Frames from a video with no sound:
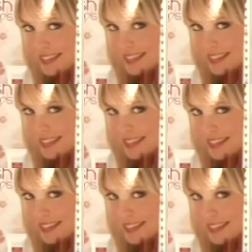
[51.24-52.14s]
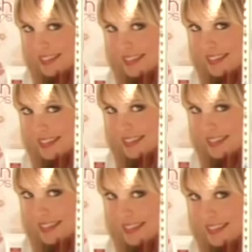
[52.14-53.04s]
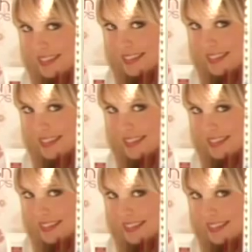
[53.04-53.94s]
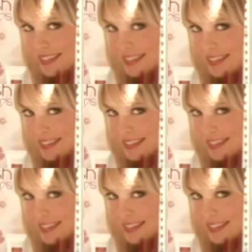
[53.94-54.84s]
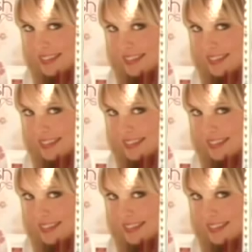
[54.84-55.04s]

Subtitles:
[no speech]